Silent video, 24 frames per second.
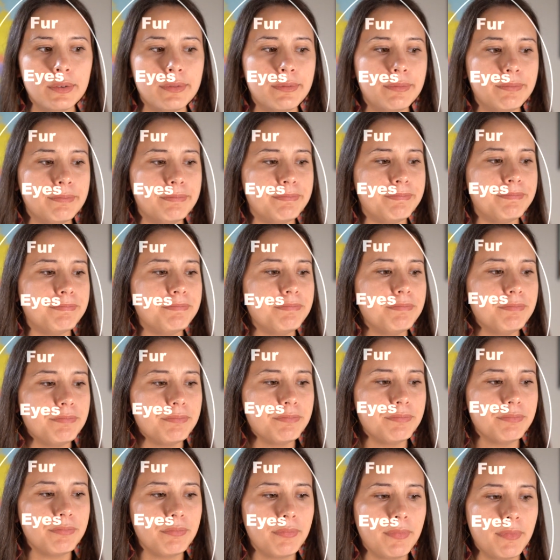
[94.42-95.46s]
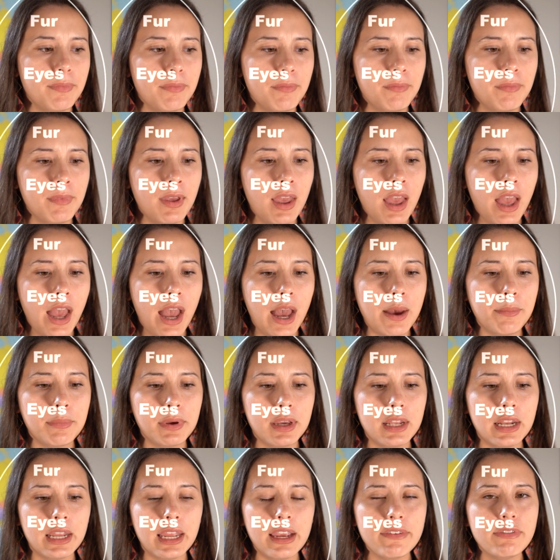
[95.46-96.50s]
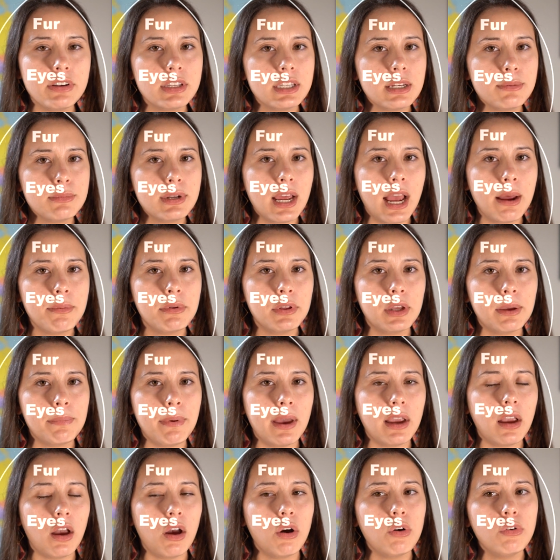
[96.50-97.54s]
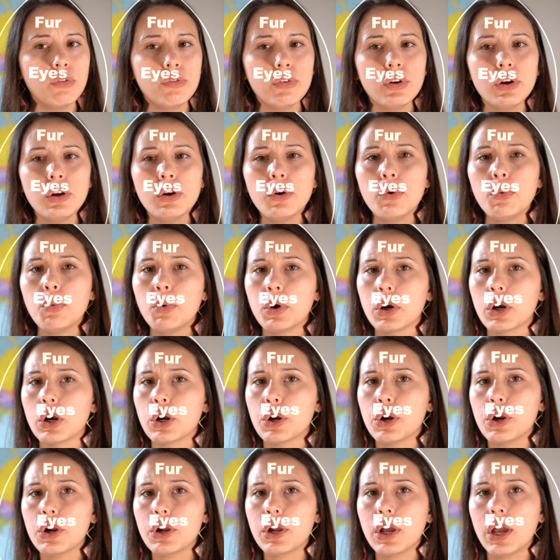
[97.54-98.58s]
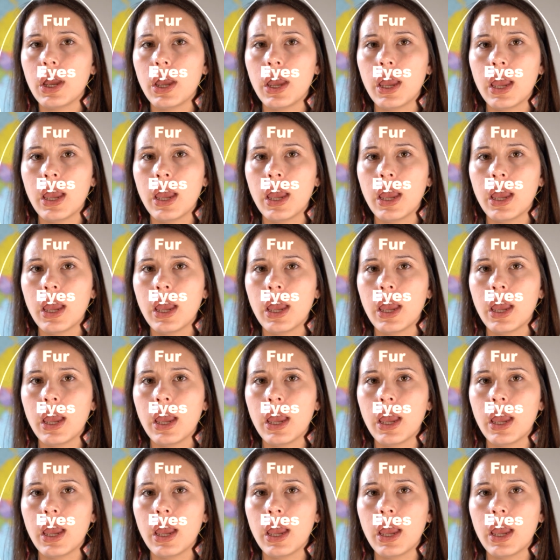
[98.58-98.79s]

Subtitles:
I'm going to give you some time to look back over your work.